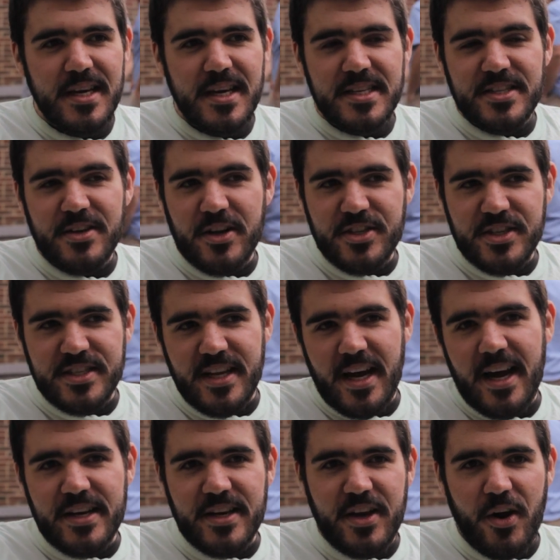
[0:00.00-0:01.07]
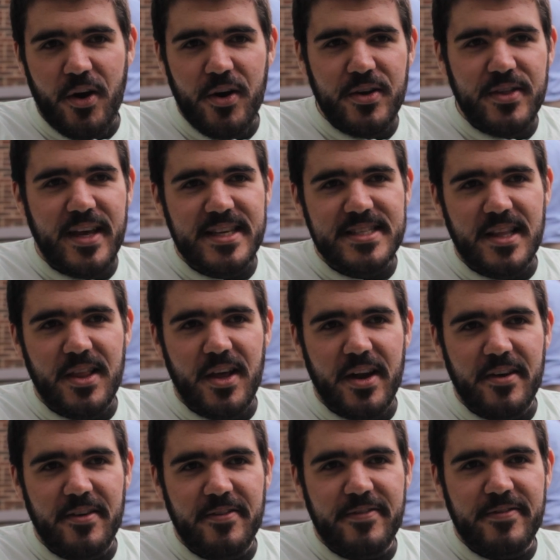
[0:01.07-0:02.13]
It's not just art and code. There's a lot
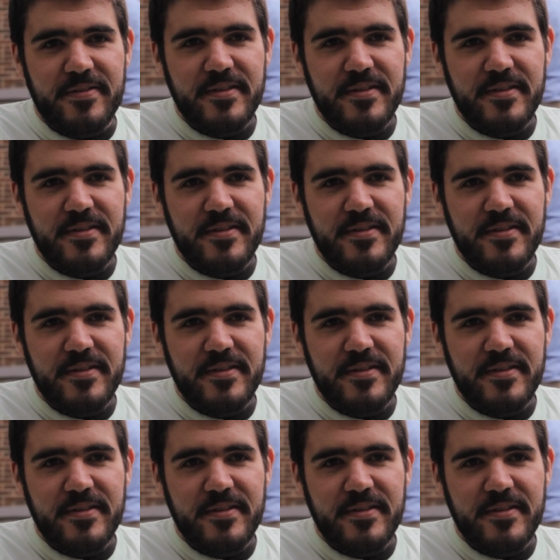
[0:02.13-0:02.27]
of